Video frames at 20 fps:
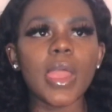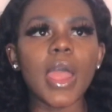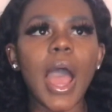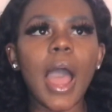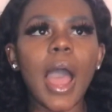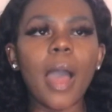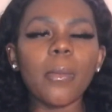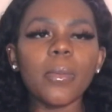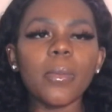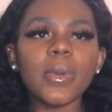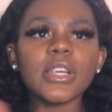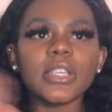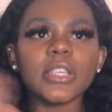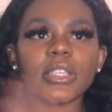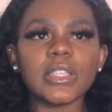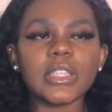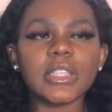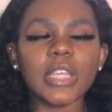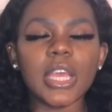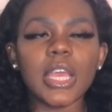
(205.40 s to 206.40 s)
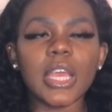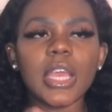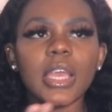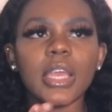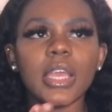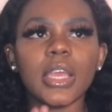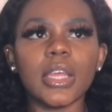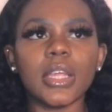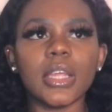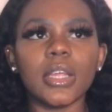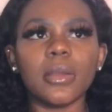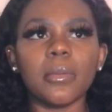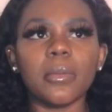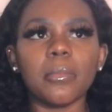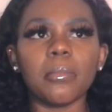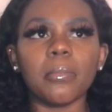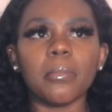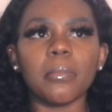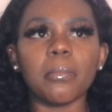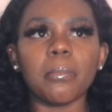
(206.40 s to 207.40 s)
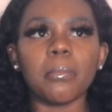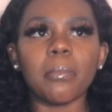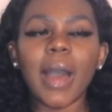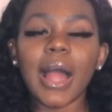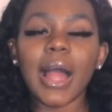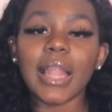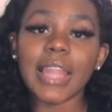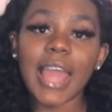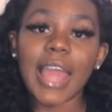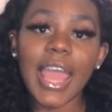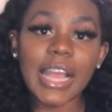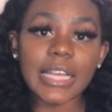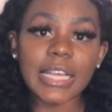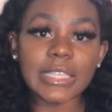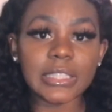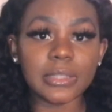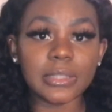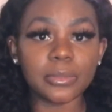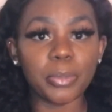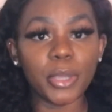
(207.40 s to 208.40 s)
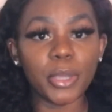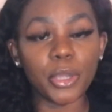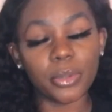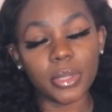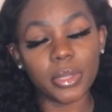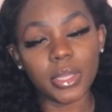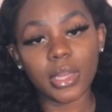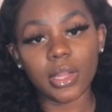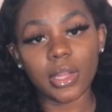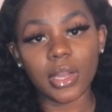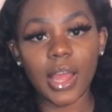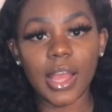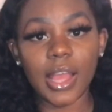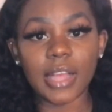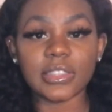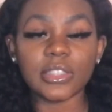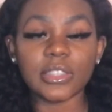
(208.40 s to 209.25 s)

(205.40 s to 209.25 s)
I was in my last period class.